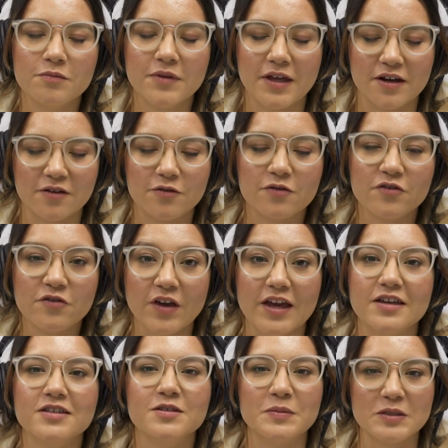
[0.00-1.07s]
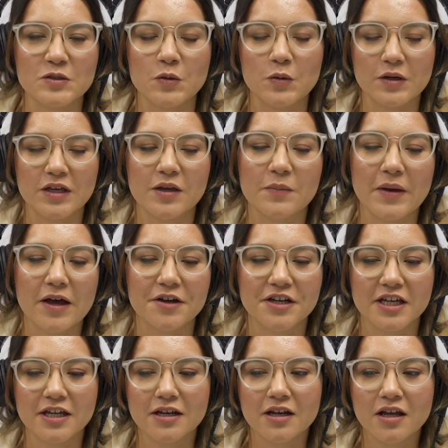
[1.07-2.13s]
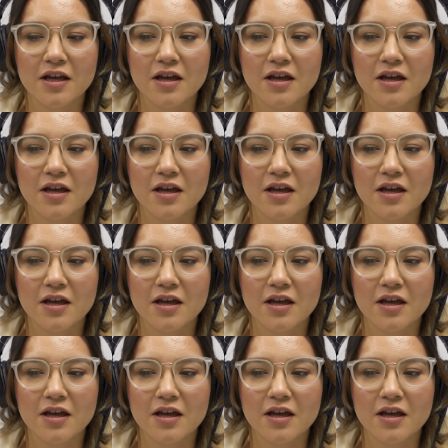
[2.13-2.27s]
are faced when talking about it,